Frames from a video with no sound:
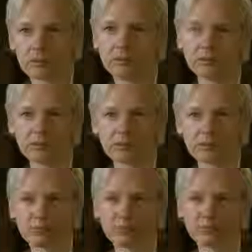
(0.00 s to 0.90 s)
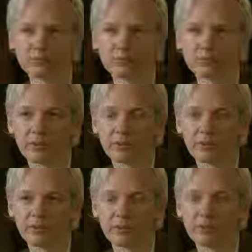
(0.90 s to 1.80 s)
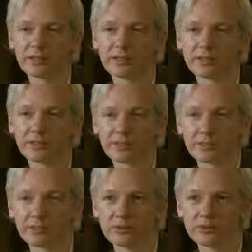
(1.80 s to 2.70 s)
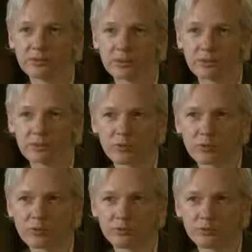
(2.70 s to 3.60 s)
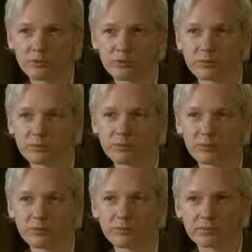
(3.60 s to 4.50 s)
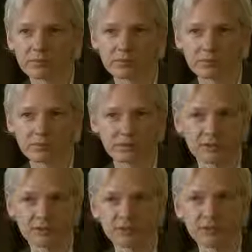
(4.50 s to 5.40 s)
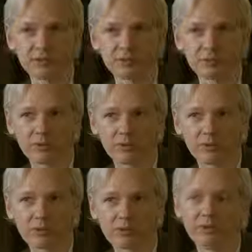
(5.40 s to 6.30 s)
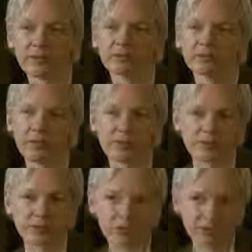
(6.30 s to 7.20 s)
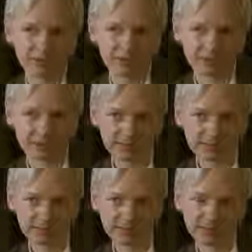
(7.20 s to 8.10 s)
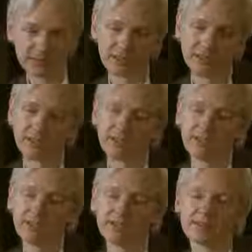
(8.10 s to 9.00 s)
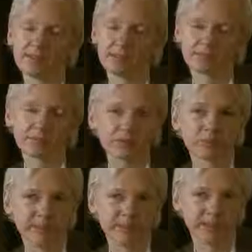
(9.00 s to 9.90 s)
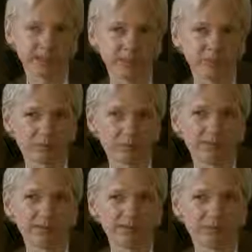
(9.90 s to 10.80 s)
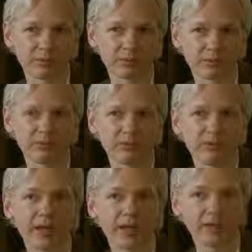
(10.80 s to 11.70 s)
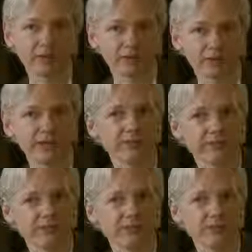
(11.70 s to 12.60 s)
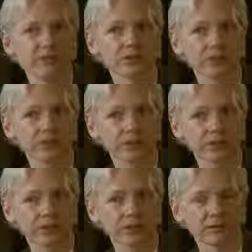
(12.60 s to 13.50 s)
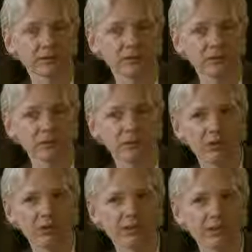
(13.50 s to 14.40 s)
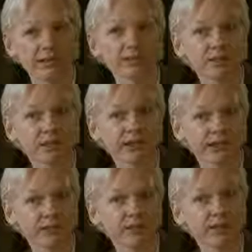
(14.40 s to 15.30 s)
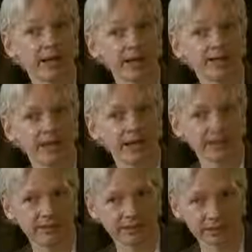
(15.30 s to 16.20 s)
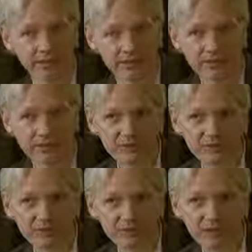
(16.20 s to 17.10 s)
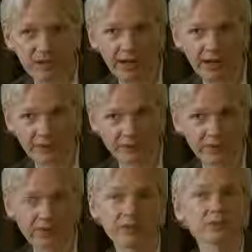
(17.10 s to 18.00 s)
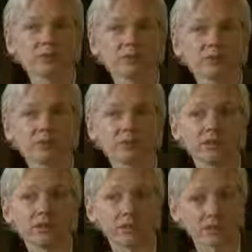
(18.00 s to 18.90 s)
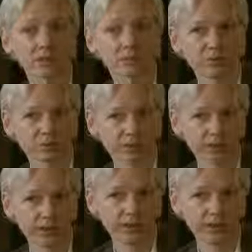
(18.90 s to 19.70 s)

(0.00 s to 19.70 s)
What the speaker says: Oh, when your stories are killed, get them to us and we'll publish them. It's the simplest one. Or when the primary source material is suppressed, get them to us. I mean, you don't have to leave the institution. You can work on the inside and on the outside and keep this line between the two invisible.